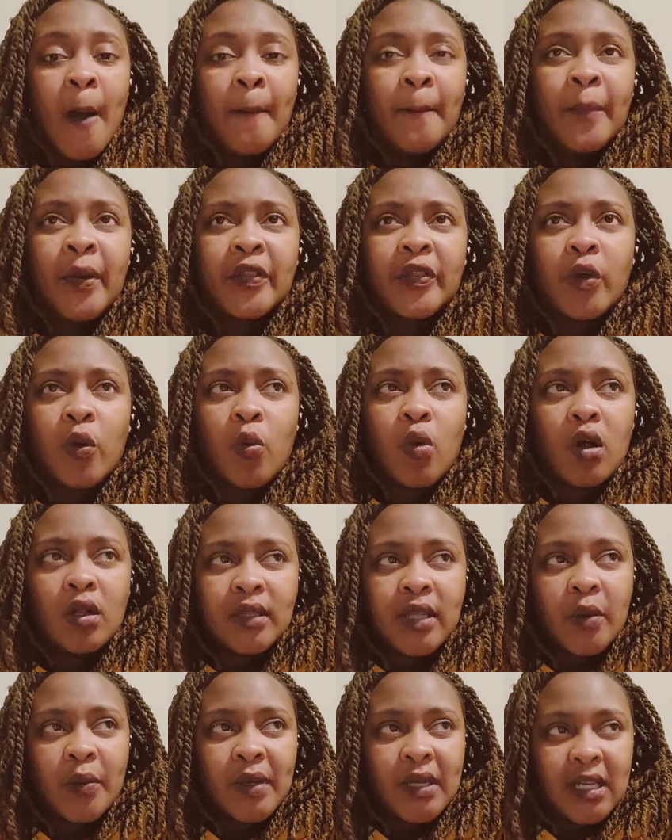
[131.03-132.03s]
But the
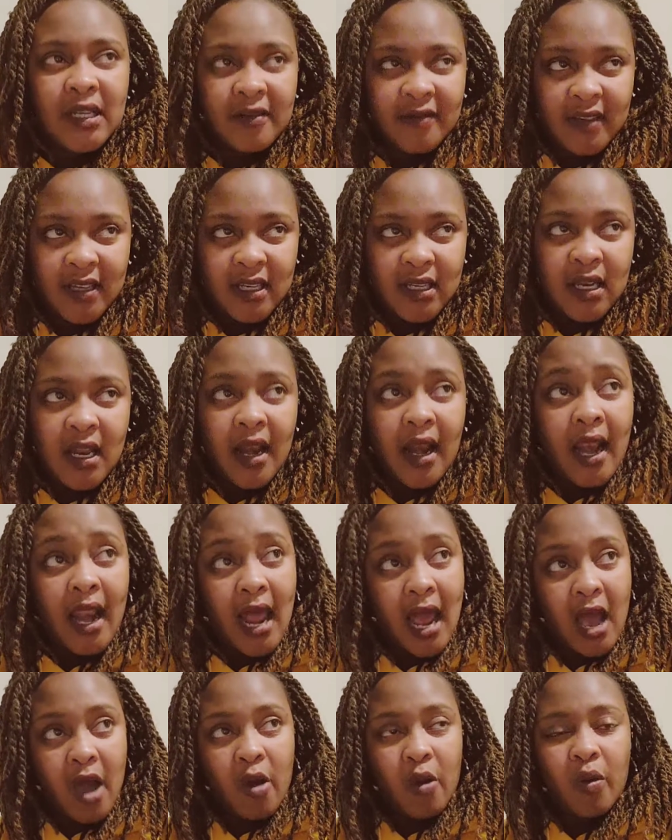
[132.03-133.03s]
world that we live in
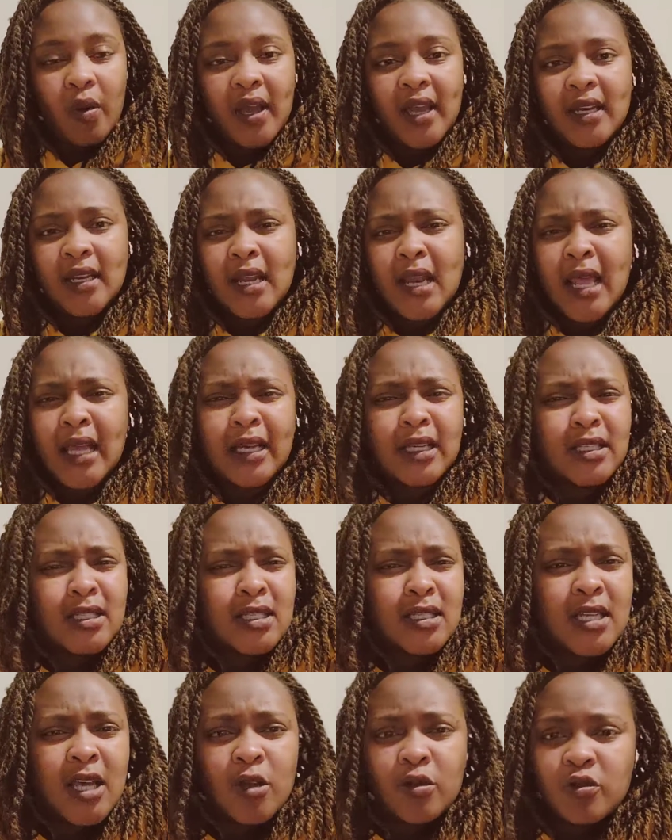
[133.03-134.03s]
now, it
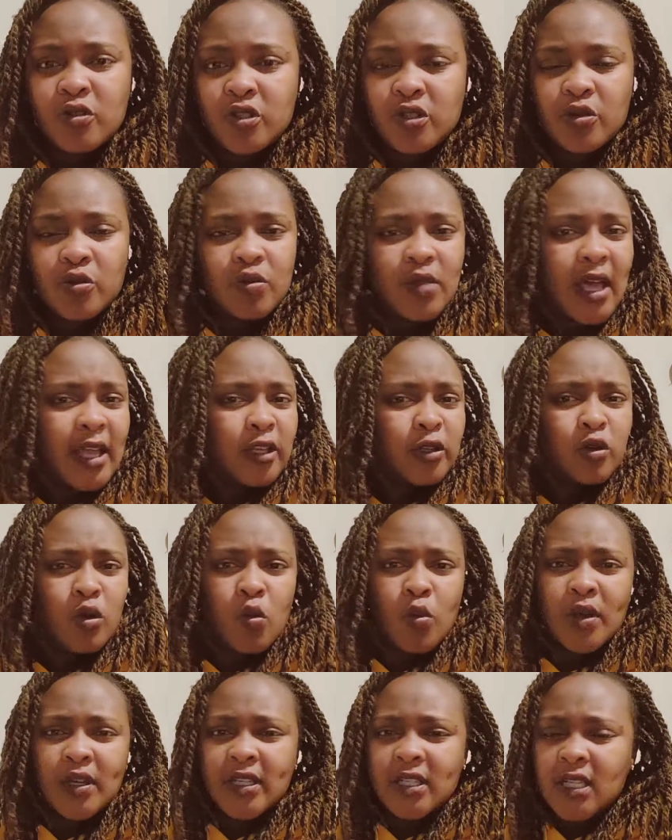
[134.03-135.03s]
tells you that, you
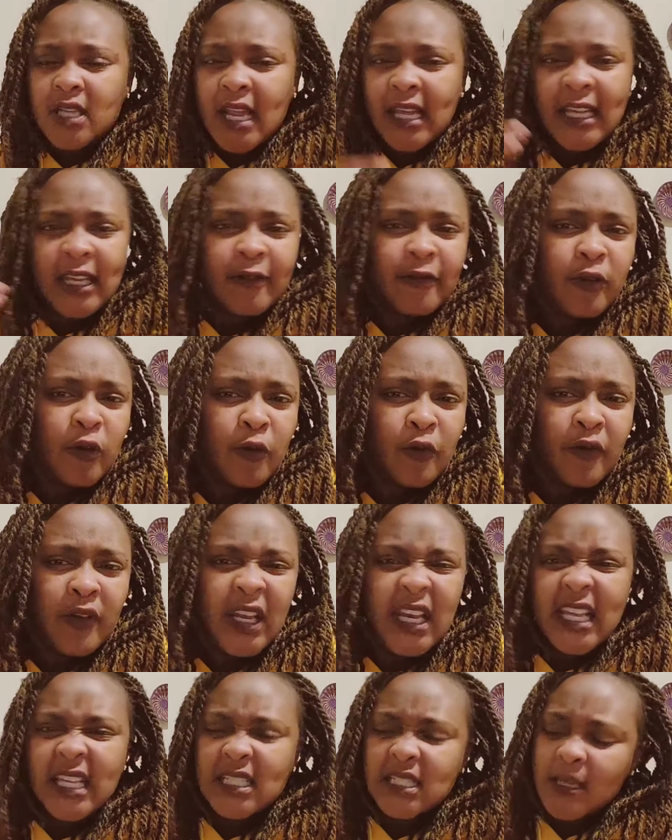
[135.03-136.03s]
know what, if you're
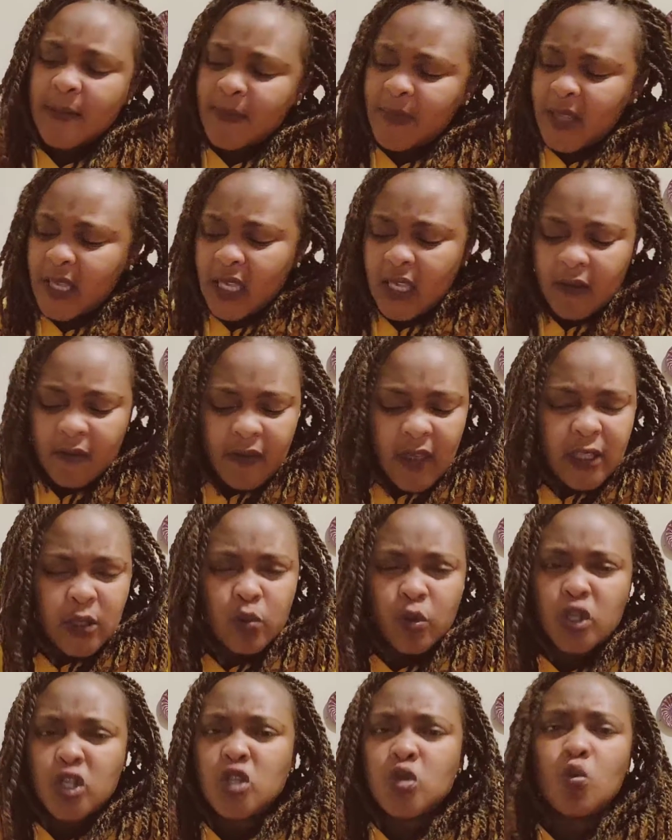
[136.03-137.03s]
feeling something, if
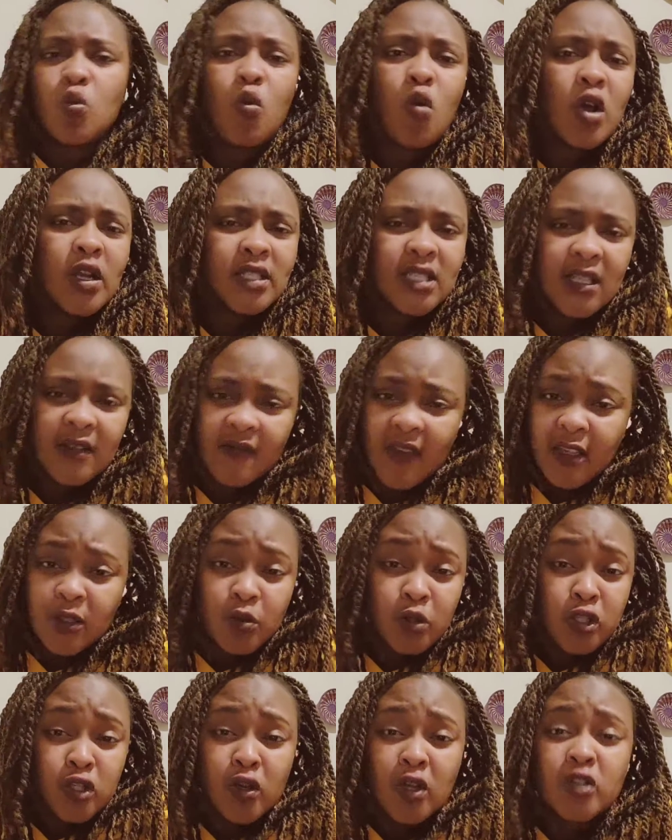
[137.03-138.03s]
that's what you want, if
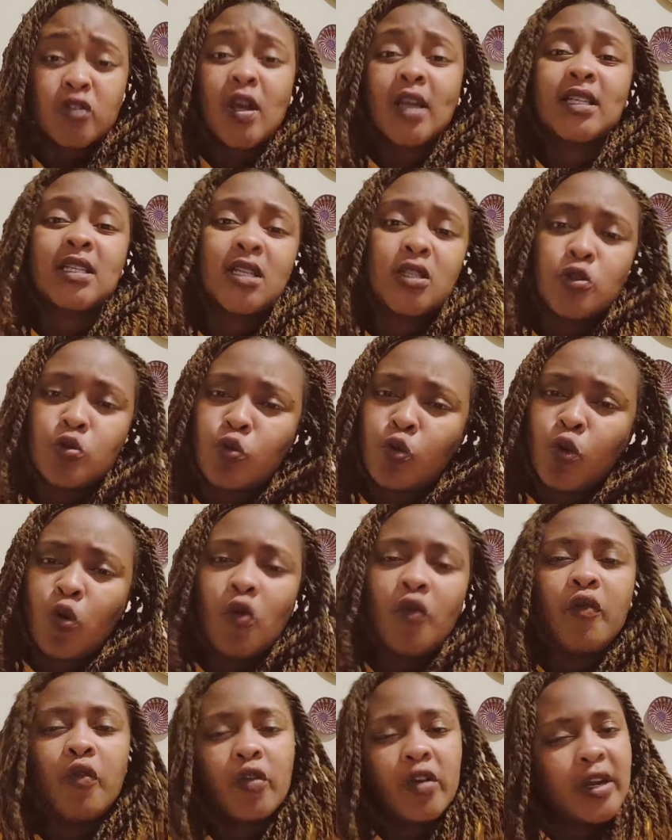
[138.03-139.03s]
that's what you're attracted to,
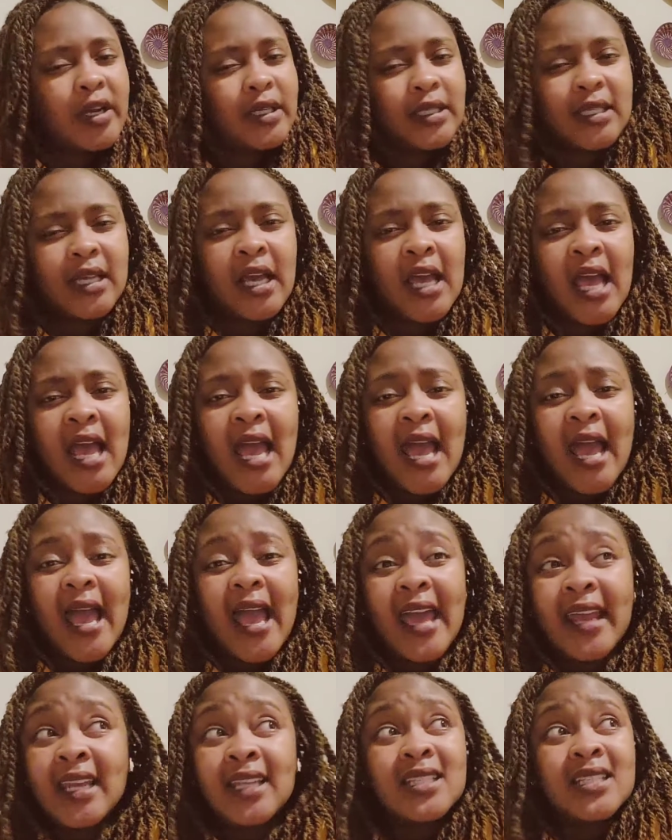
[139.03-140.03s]
go for it.
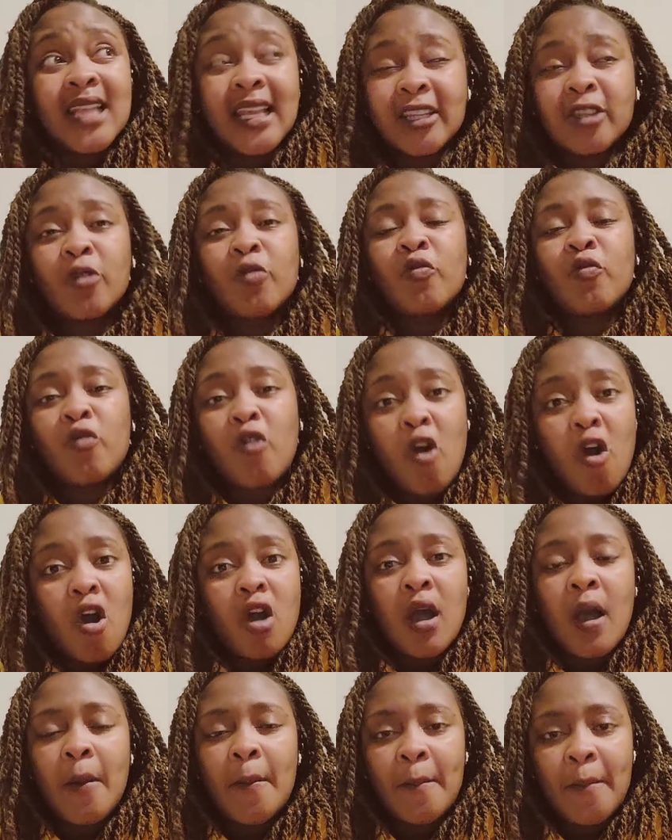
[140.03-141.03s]
And it's the
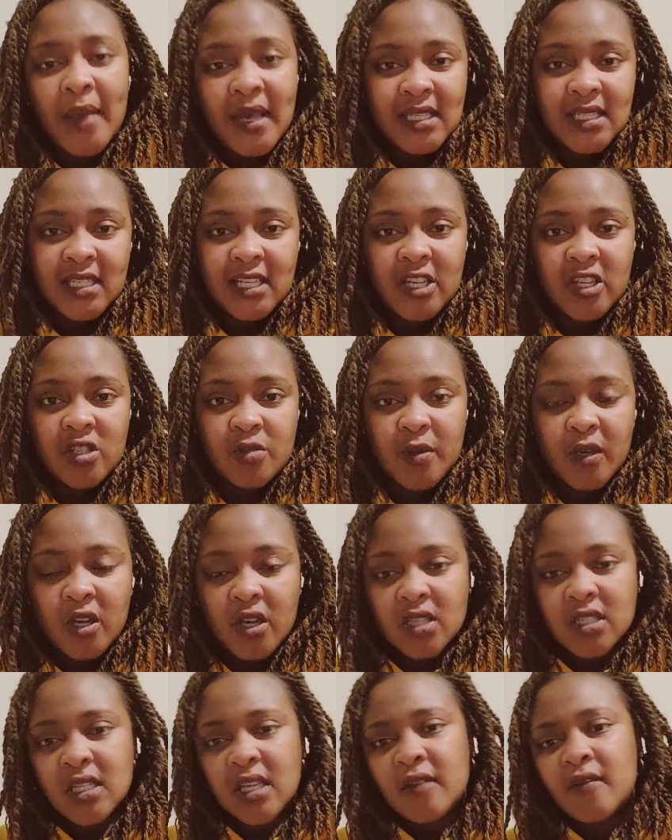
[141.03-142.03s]
wrong message,
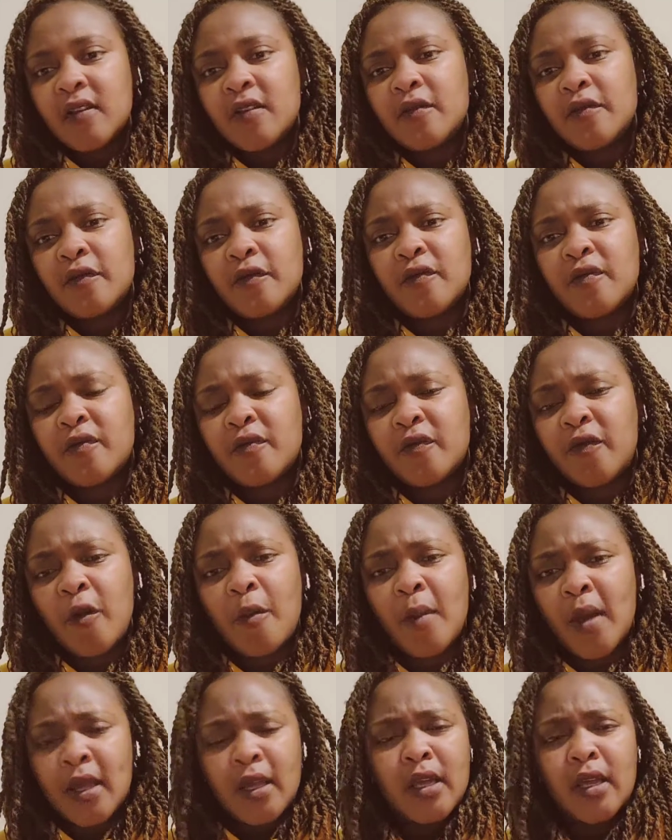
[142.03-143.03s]
because even
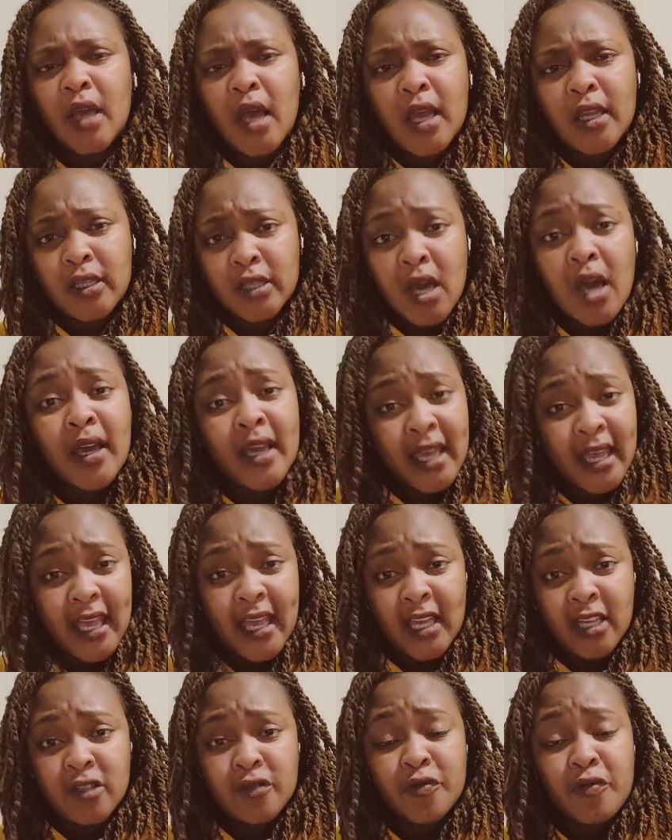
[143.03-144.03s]
from a young
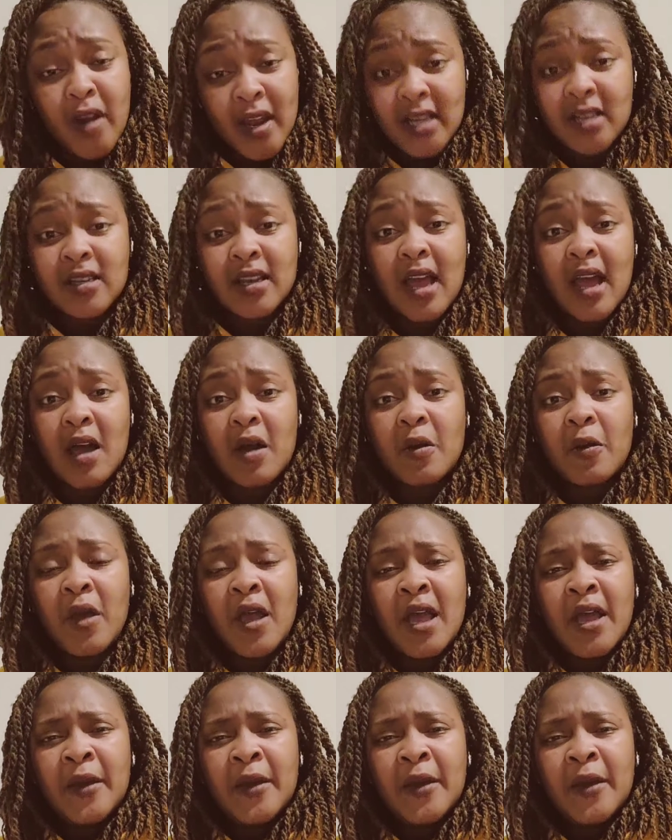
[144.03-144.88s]
age right now,